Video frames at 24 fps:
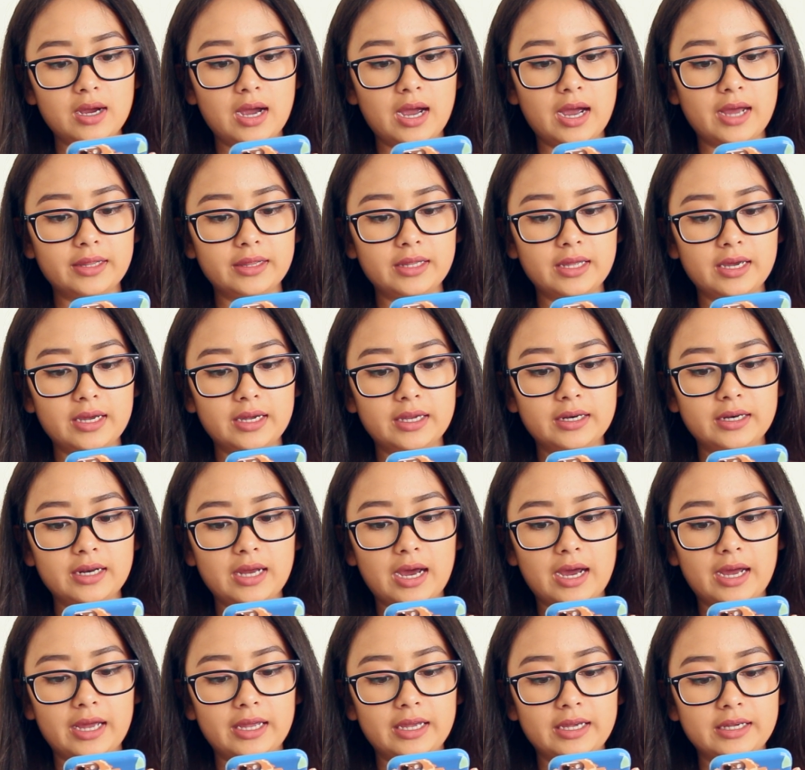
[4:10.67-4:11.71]
And then
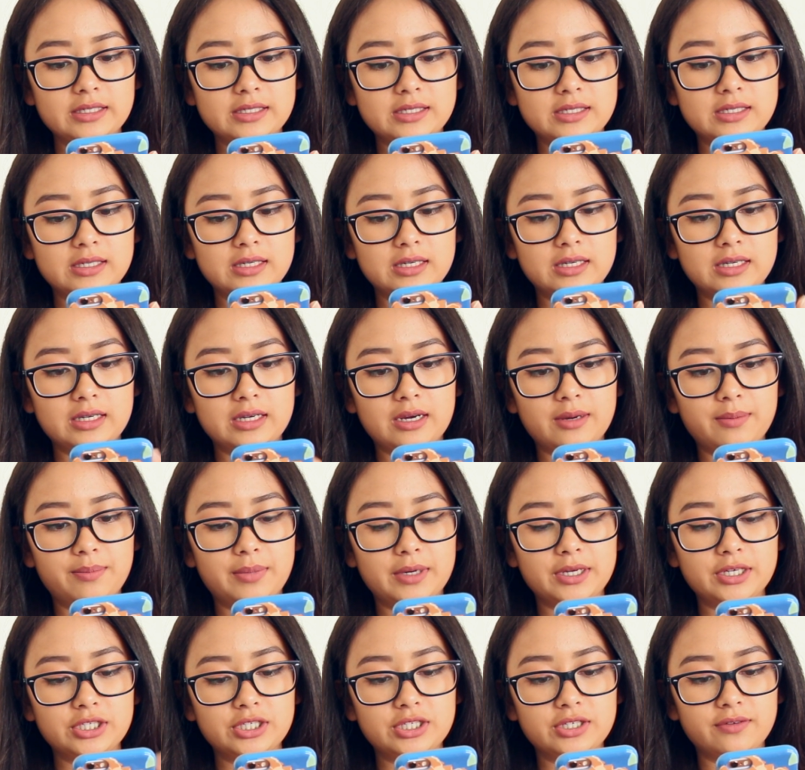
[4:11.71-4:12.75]
I see a
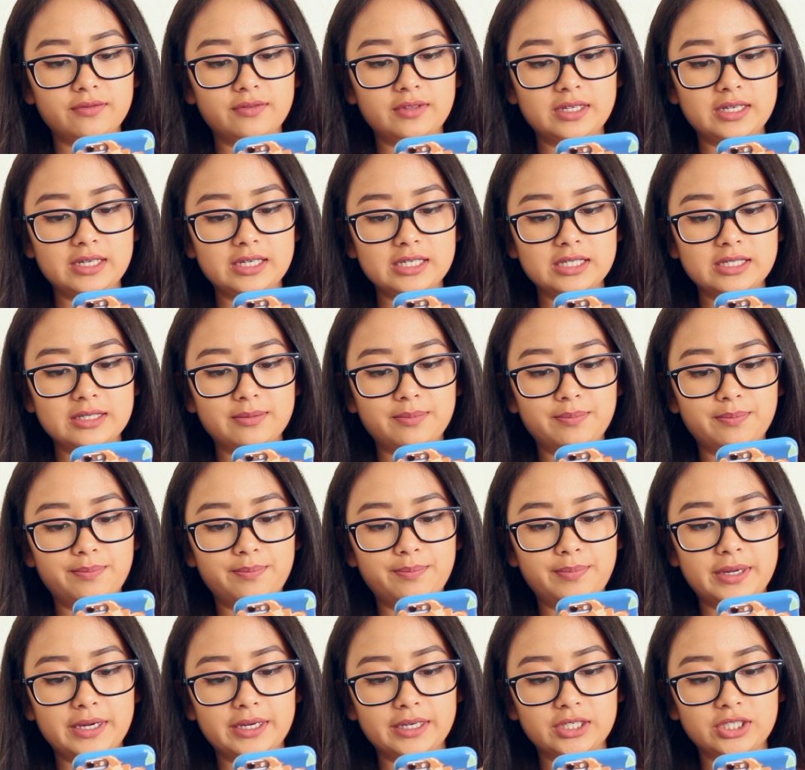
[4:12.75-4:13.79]
bunch of these
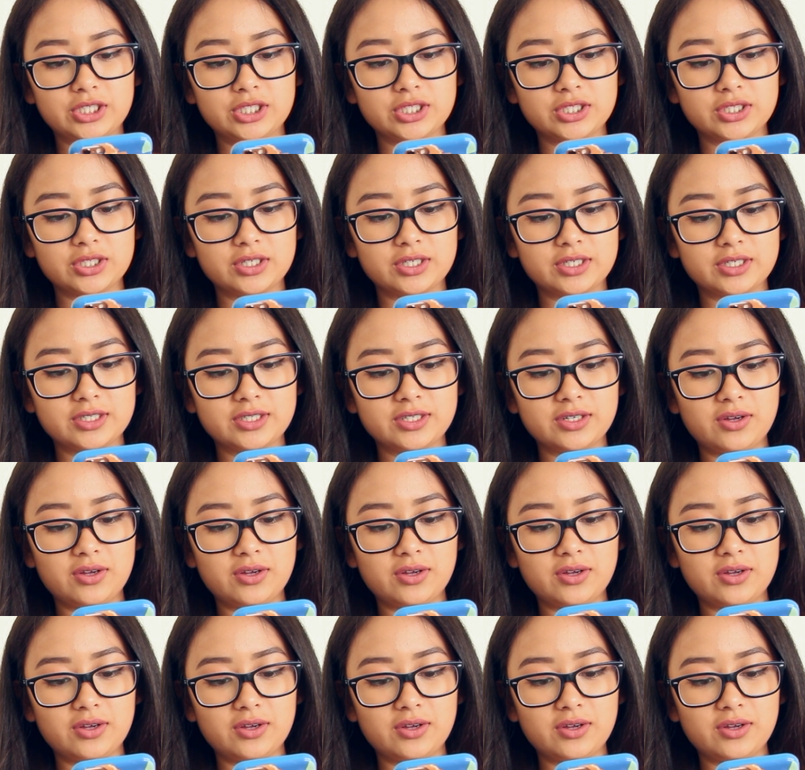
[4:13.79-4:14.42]
pictures.